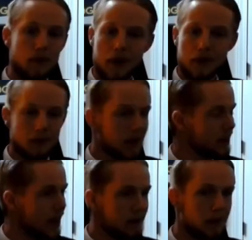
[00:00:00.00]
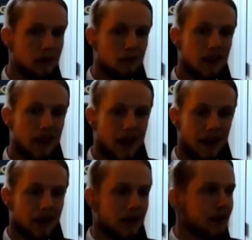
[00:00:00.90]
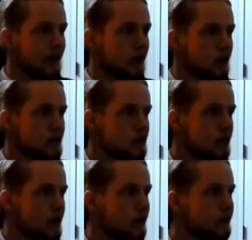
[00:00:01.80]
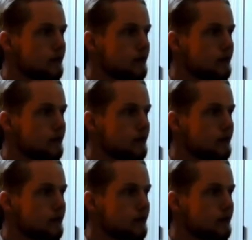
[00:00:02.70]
We wouldn't want that. We wouldn't want that. So.